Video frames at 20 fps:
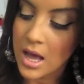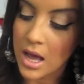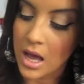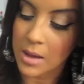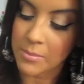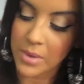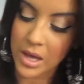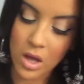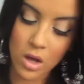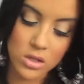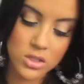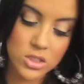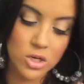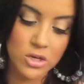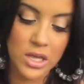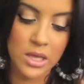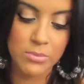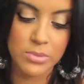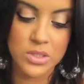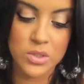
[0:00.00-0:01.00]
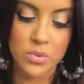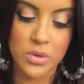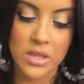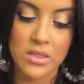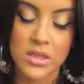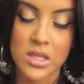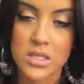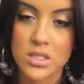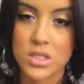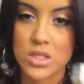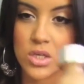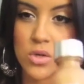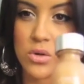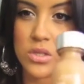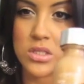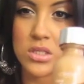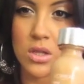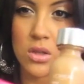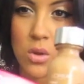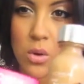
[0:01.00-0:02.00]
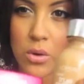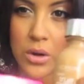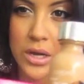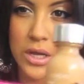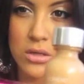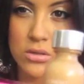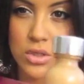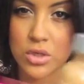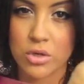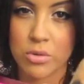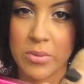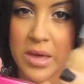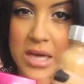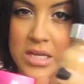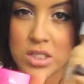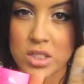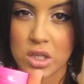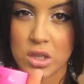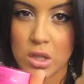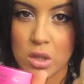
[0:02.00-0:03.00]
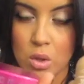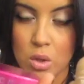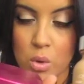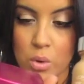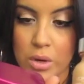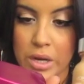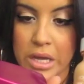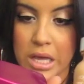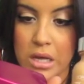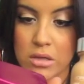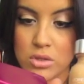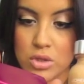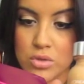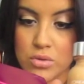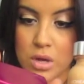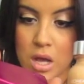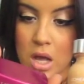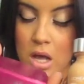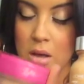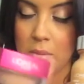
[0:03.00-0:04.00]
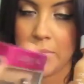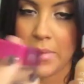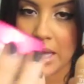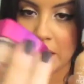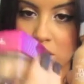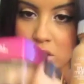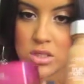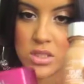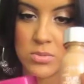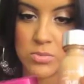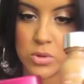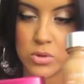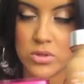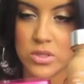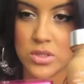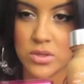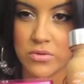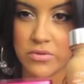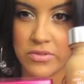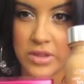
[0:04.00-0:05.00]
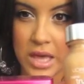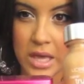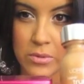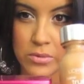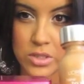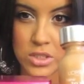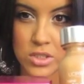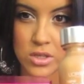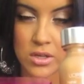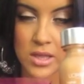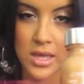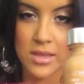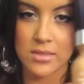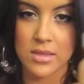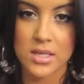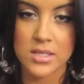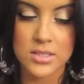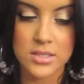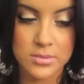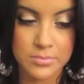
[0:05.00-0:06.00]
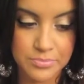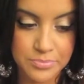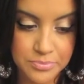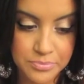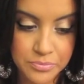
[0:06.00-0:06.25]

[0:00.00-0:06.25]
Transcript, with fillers: Um, I alternate between these two. It's the L'Oreal True Match and the L'Oreal um, Magic Smooth Souffle, which look like this.